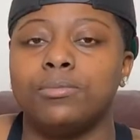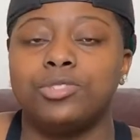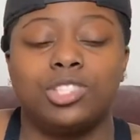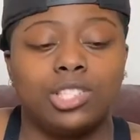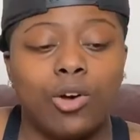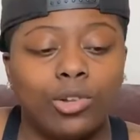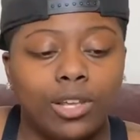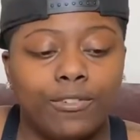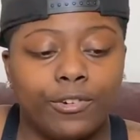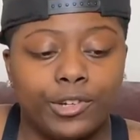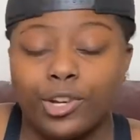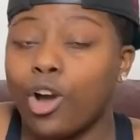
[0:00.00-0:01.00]
solely
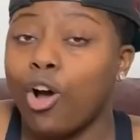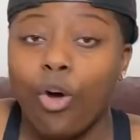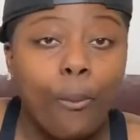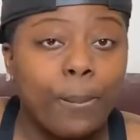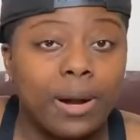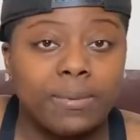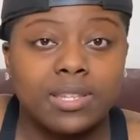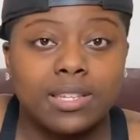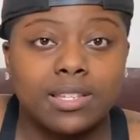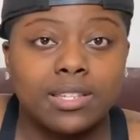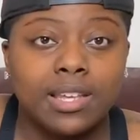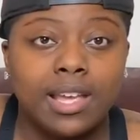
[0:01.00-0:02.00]
for your own
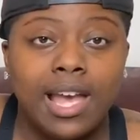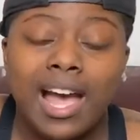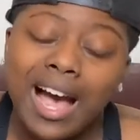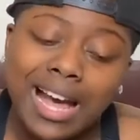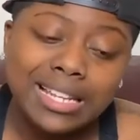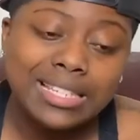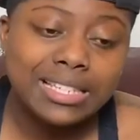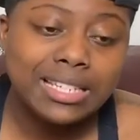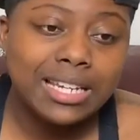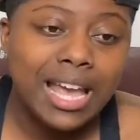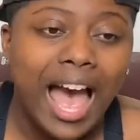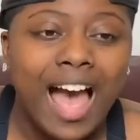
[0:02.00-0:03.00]
purposes.
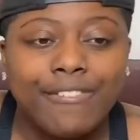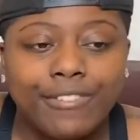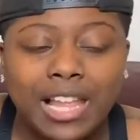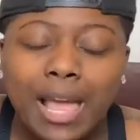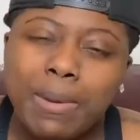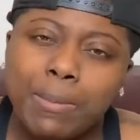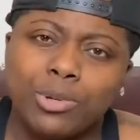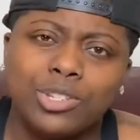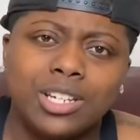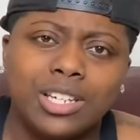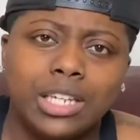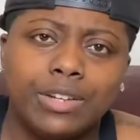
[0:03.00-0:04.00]
Honestly, I feel like people
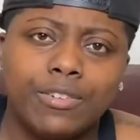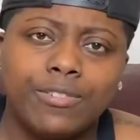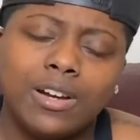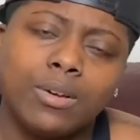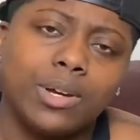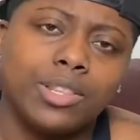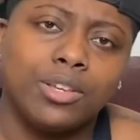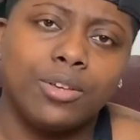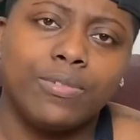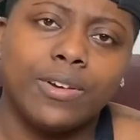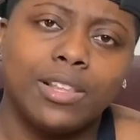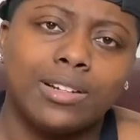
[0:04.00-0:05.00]
shouldn't give a fuck whether
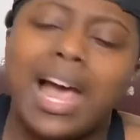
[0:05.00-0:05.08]
you feel or